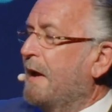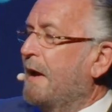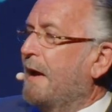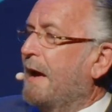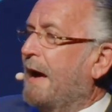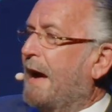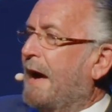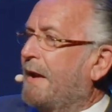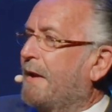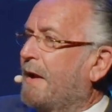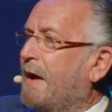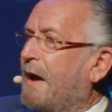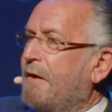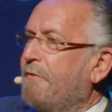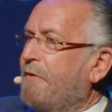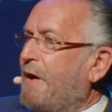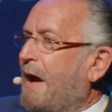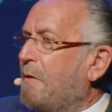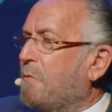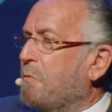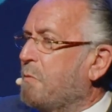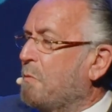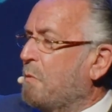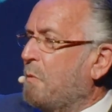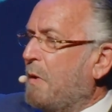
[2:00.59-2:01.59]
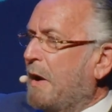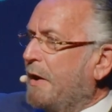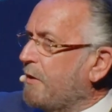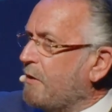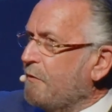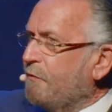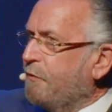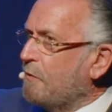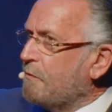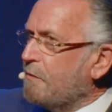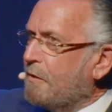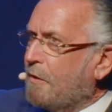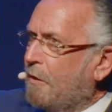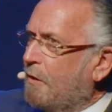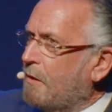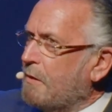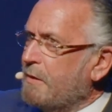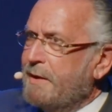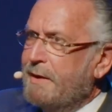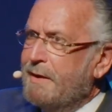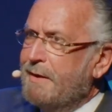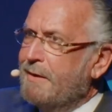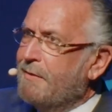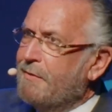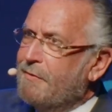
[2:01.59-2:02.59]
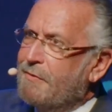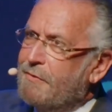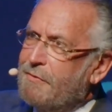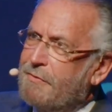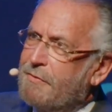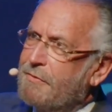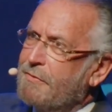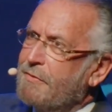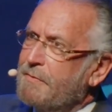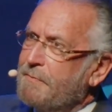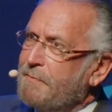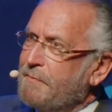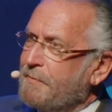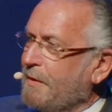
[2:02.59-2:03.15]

And I've had wonderful colleagues,